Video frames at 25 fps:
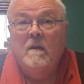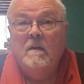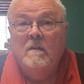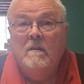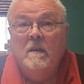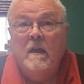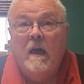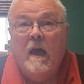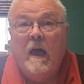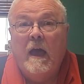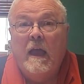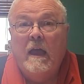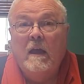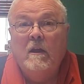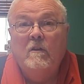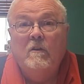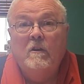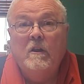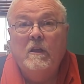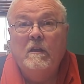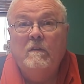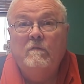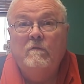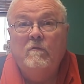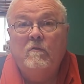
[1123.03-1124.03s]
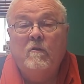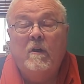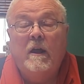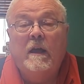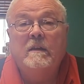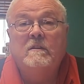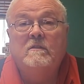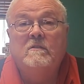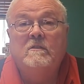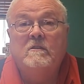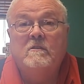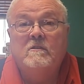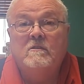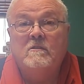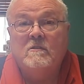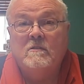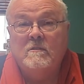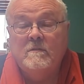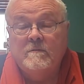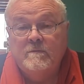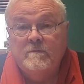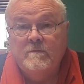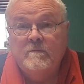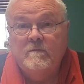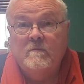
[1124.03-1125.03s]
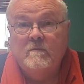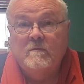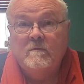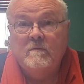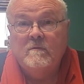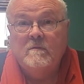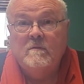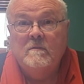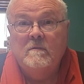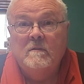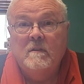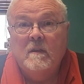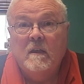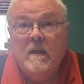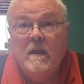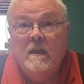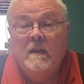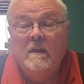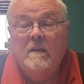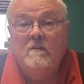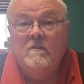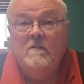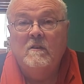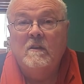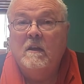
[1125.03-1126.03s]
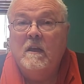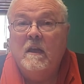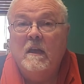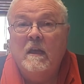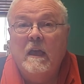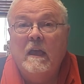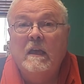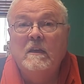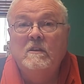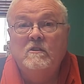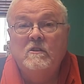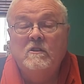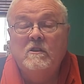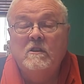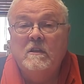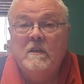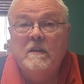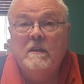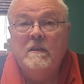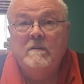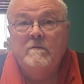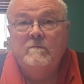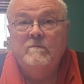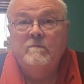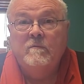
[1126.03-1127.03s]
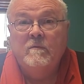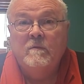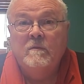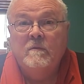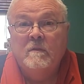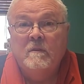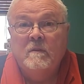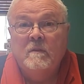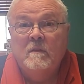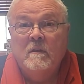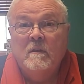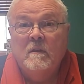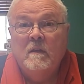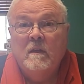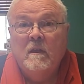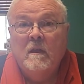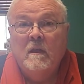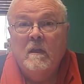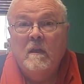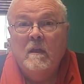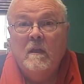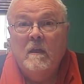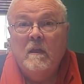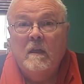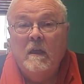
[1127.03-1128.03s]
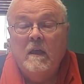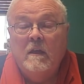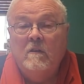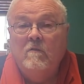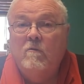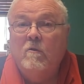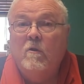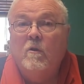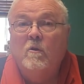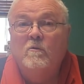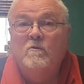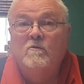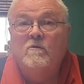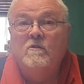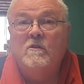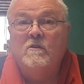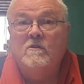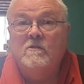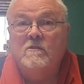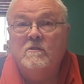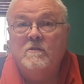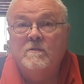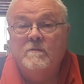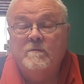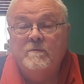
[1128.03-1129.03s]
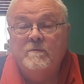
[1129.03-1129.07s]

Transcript: The irony of crisis is that occasionally it grows us.